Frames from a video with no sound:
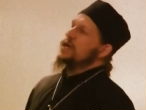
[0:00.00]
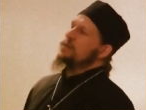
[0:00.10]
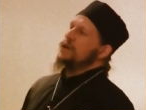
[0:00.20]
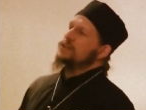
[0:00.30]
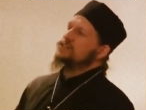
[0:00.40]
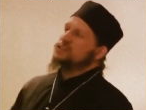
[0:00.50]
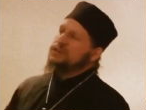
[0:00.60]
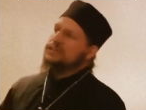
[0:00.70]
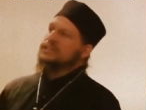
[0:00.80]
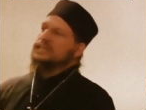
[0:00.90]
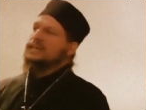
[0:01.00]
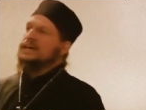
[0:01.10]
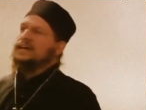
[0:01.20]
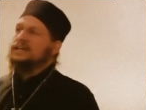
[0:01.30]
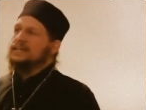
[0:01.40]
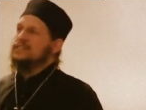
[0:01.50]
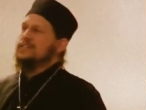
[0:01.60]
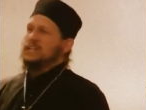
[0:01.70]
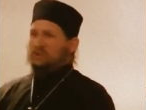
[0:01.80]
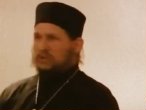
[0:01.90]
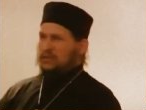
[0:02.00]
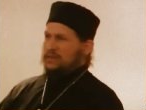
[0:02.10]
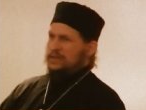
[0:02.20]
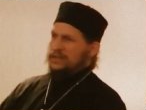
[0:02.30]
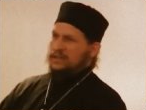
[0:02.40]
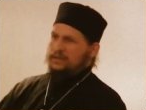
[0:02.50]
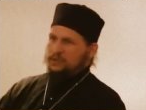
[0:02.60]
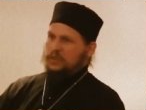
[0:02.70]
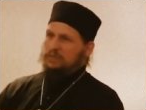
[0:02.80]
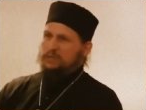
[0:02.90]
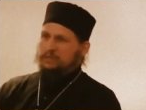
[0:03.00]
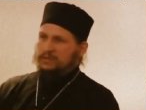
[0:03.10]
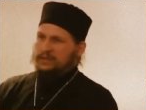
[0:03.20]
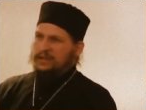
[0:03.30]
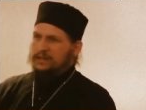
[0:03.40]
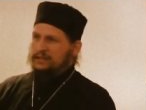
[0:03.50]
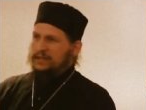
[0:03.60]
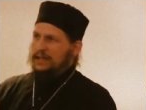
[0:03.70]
But certainly, uh, he's a hero of the, of the Greek people today.